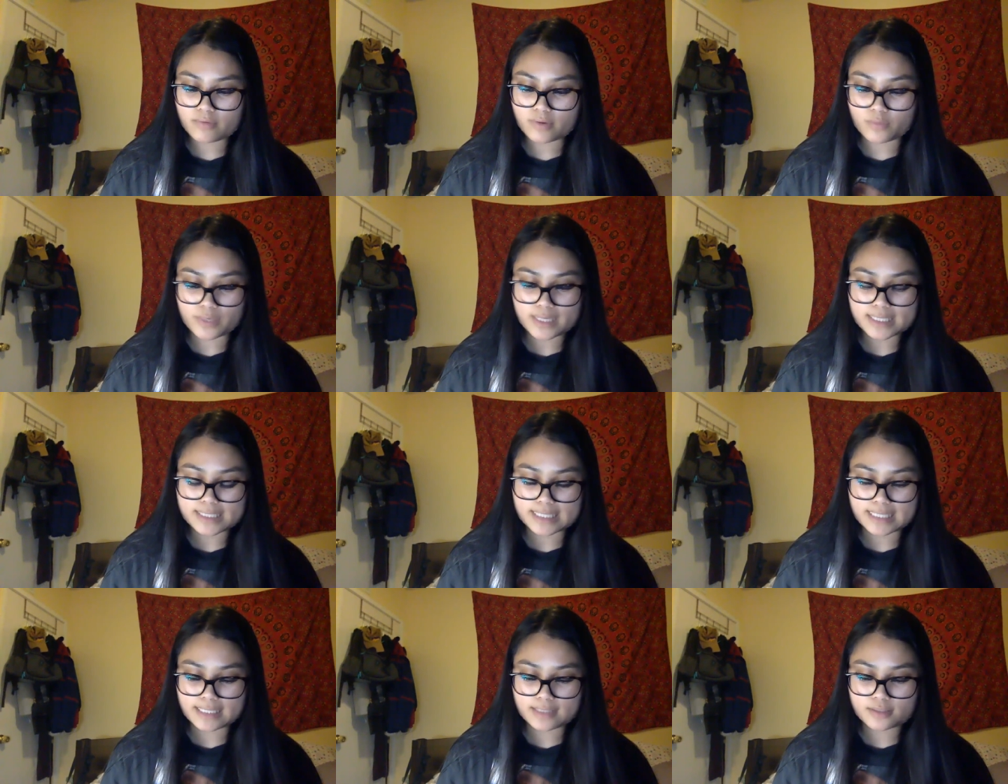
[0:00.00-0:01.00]
and when he
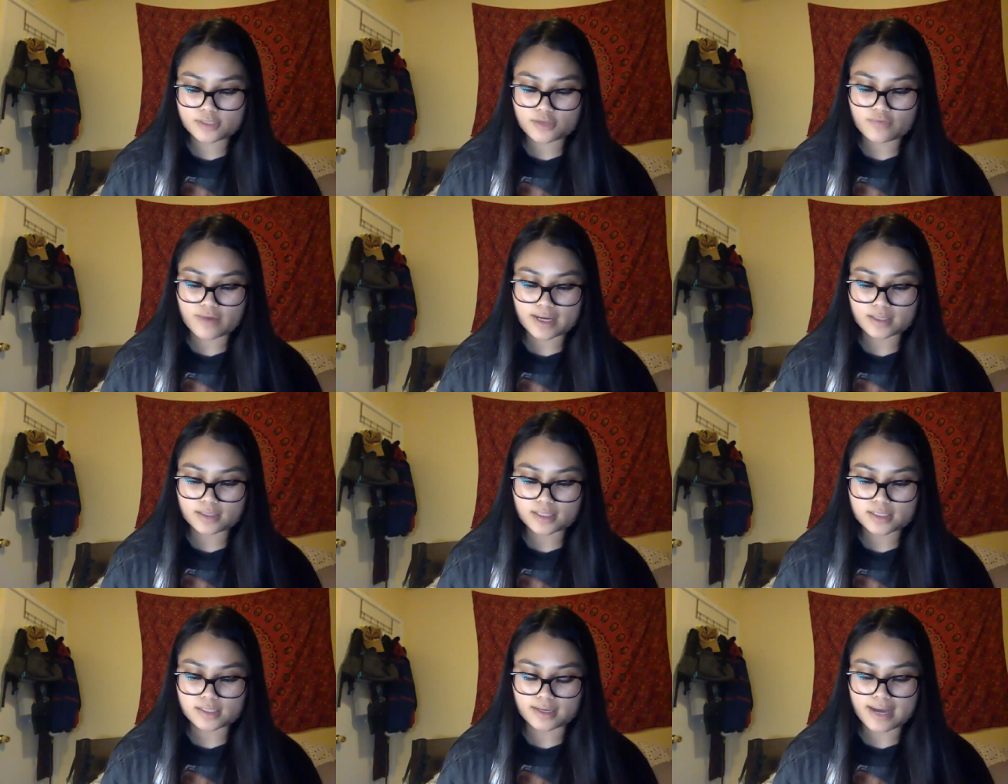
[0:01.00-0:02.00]
didn't, she finally
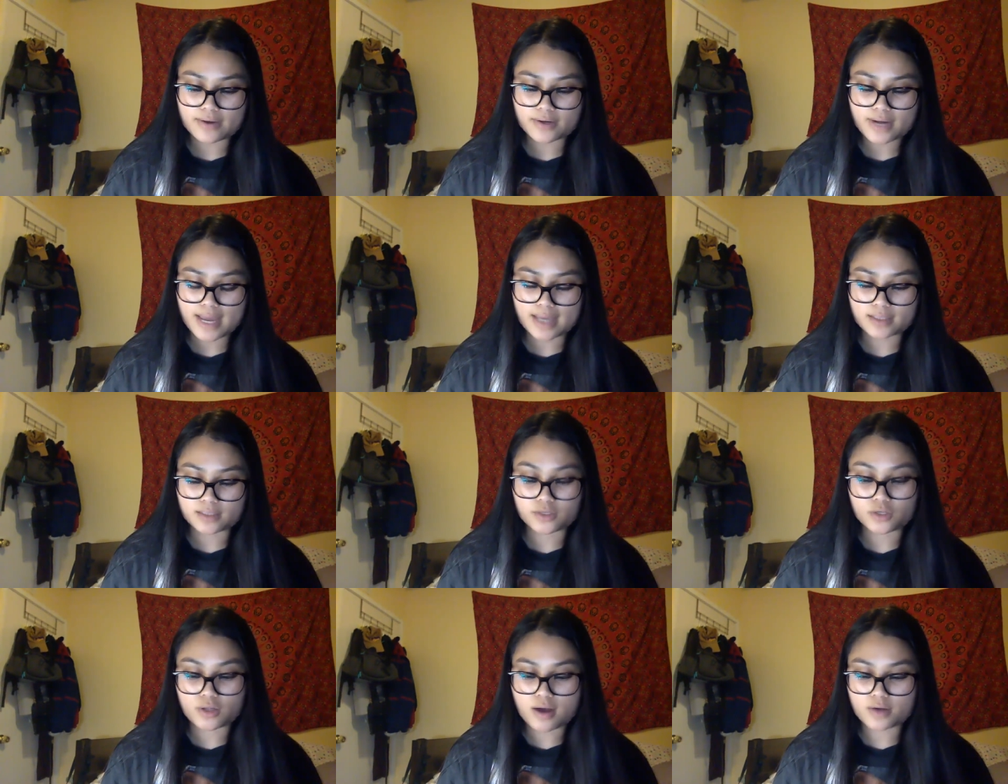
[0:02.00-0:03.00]
stuck out her hand a
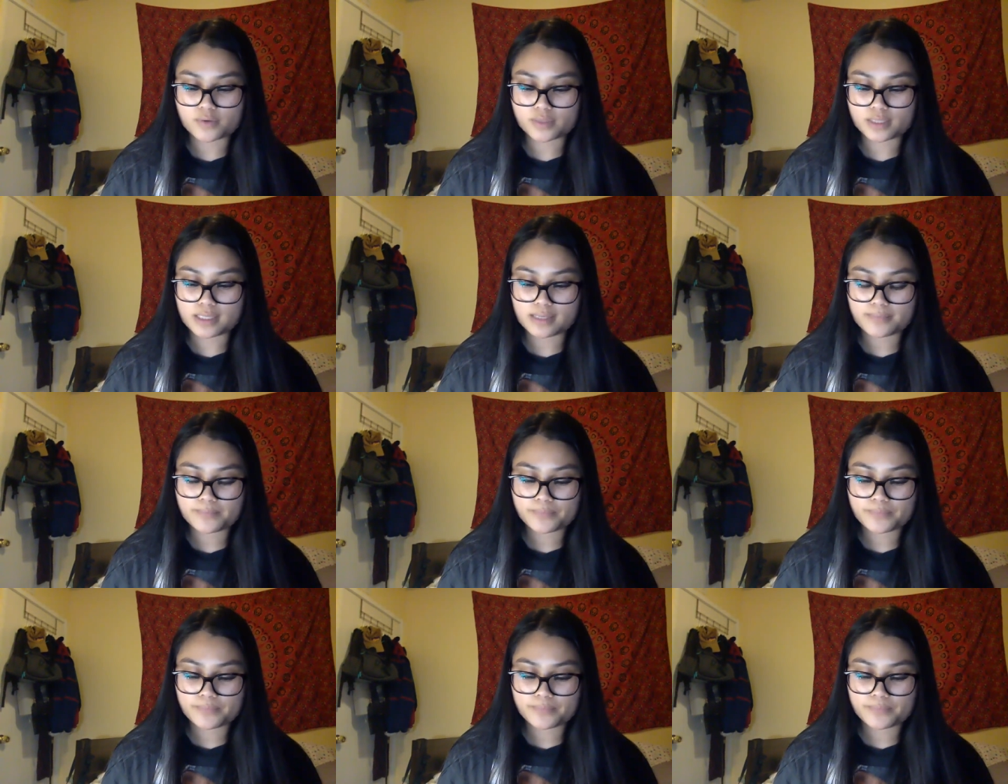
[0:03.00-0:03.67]
little awkwardly.